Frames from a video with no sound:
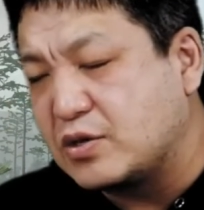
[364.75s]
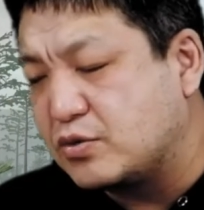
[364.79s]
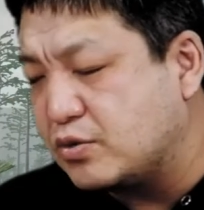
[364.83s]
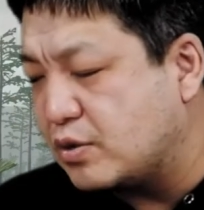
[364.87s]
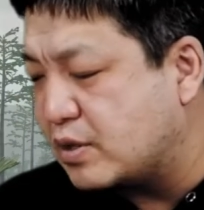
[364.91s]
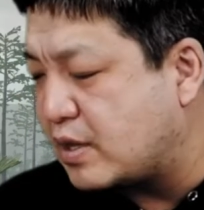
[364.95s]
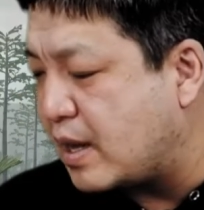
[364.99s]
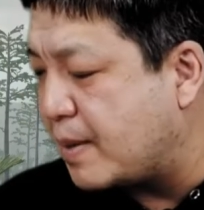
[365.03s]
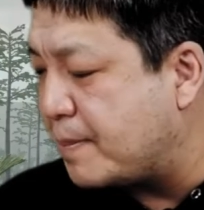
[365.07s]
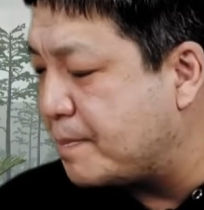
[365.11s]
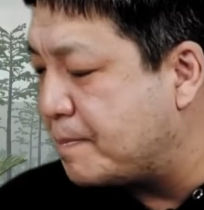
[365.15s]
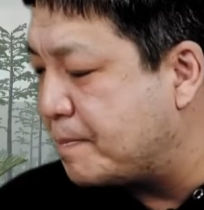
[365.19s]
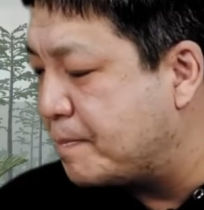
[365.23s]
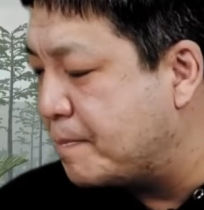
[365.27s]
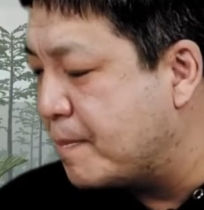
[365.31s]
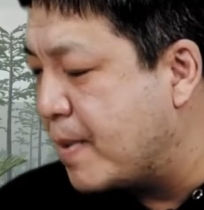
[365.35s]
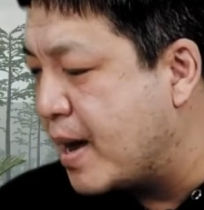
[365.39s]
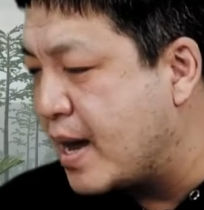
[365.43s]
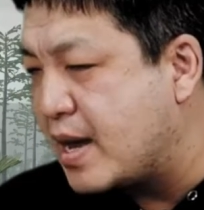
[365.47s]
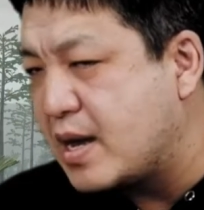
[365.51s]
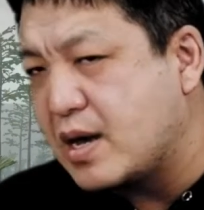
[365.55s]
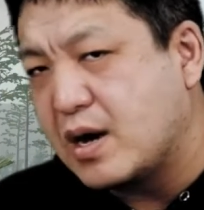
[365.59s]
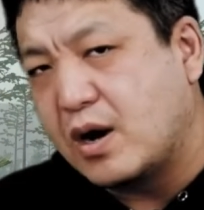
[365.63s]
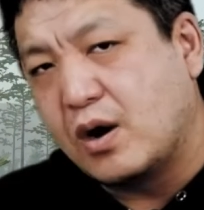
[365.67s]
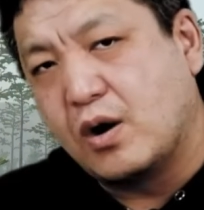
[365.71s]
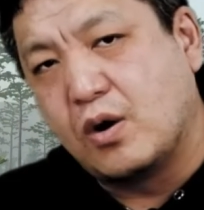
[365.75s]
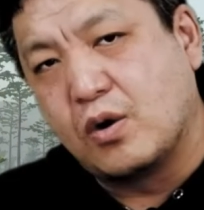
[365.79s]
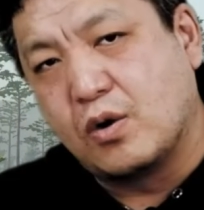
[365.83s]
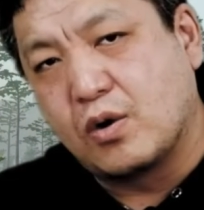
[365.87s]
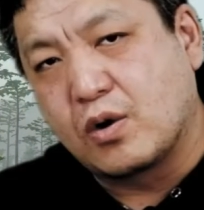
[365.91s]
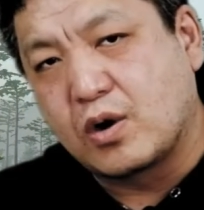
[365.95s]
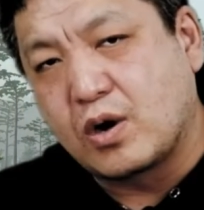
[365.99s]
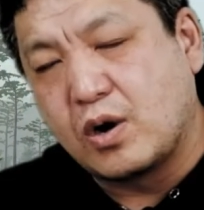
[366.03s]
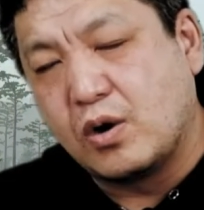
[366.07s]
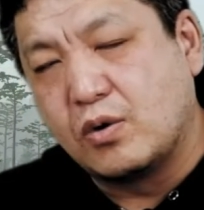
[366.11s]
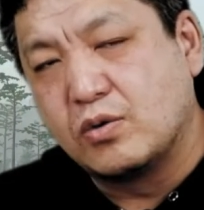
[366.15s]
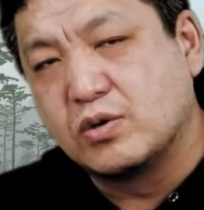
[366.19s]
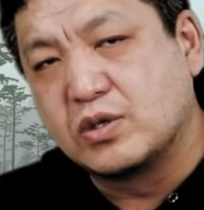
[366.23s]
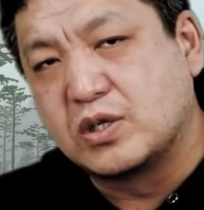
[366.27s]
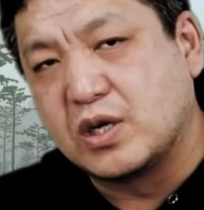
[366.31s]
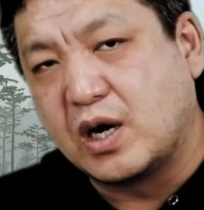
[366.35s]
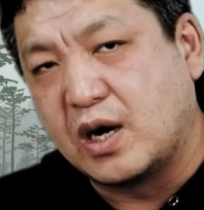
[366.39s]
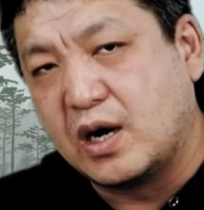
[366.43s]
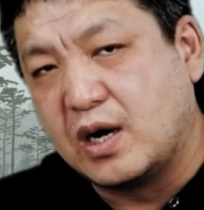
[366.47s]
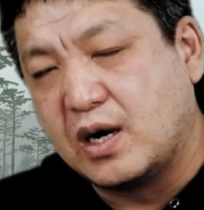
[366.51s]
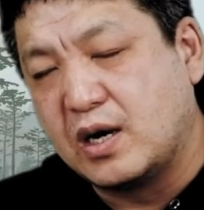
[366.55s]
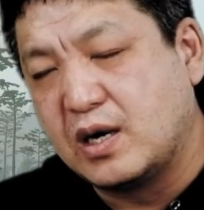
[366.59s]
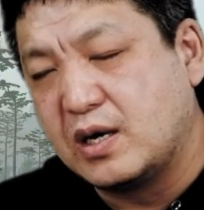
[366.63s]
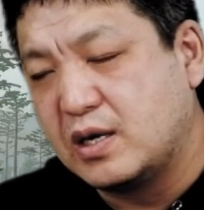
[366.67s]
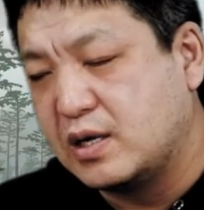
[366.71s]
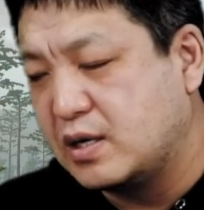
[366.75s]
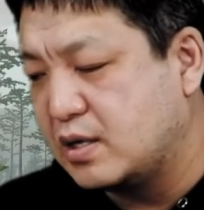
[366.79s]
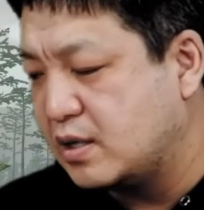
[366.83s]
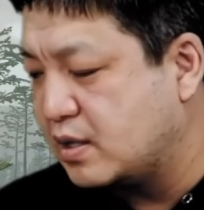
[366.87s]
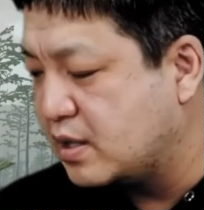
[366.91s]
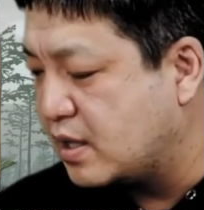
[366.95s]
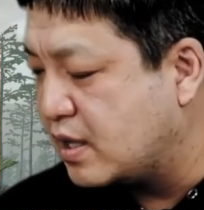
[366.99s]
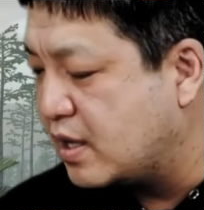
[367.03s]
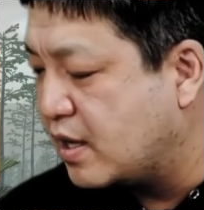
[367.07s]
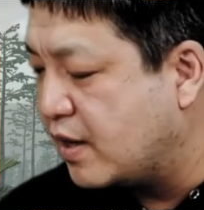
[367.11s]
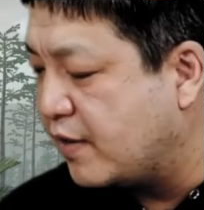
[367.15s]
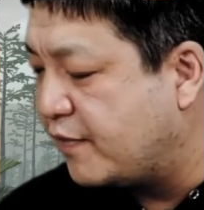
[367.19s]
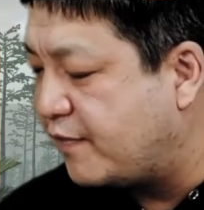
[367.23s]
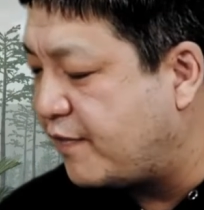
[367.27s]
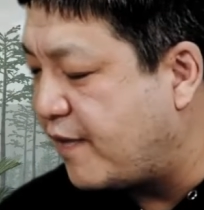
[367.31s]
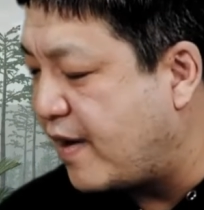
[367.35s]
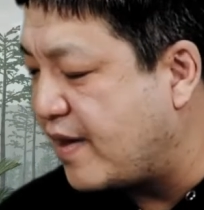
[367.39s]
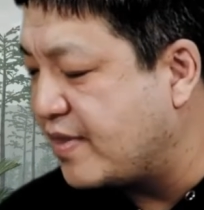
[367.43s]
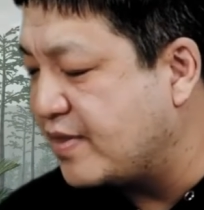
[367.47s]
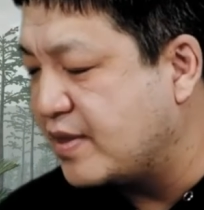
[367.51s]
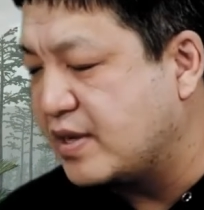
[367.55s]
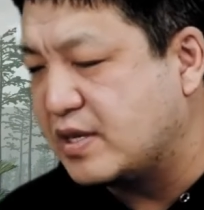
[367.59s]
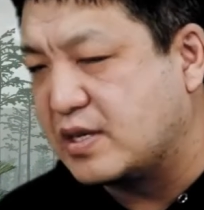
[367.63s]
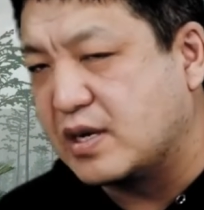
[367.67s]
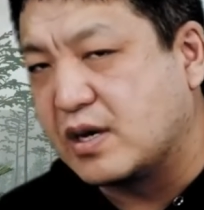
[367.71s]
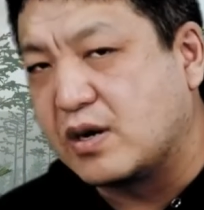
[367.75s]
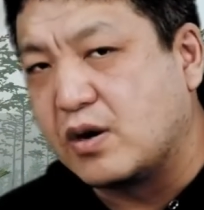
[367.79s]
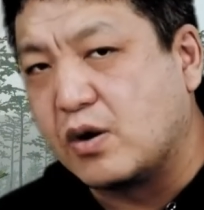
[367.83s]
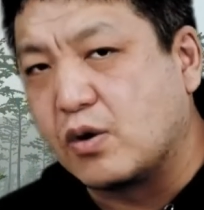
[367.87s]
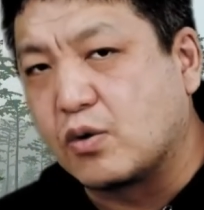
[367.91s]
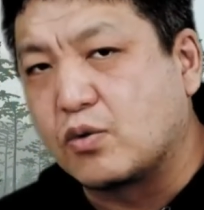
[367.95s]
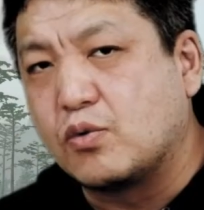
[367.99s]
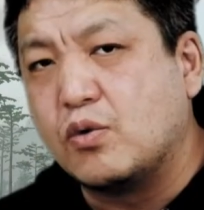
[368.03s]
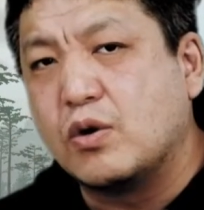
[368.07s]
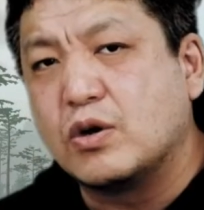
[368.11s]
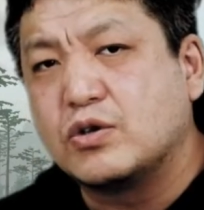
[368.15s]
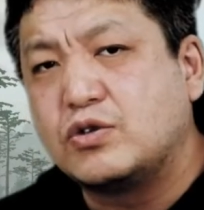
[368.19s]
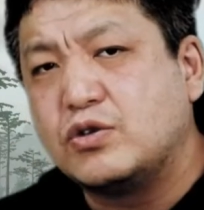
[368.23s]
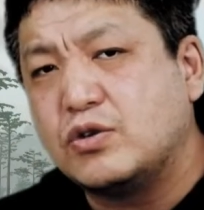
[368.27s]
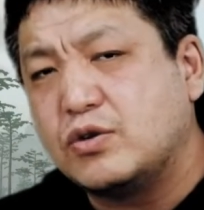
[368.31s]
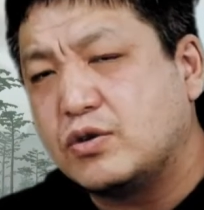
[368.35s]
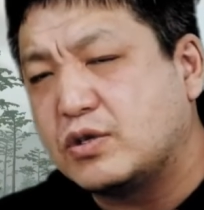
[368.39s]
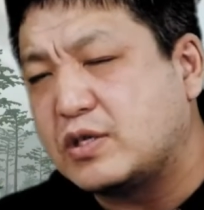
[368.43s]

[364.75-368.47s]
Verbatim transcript: the neural spines at the base of the tail were relatively short,